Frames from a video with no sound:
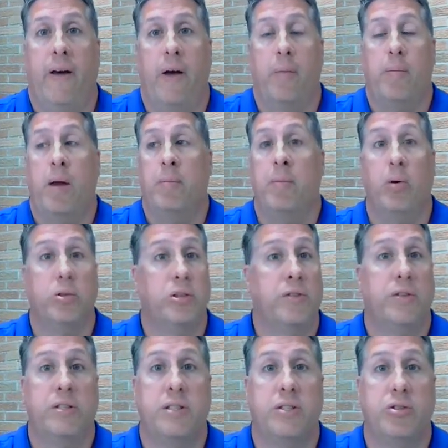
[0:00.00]
Um, and
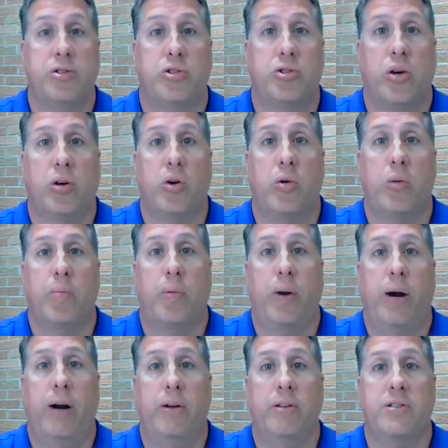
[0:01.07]
most of us still struggle with
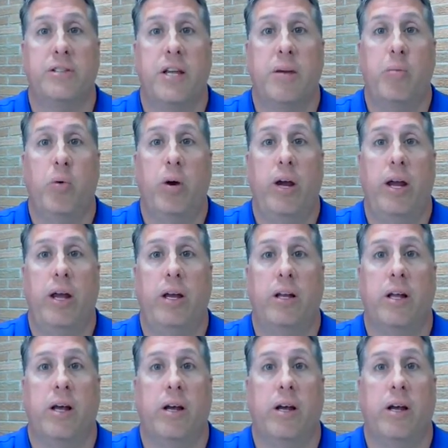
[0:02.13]
prayer in the same way.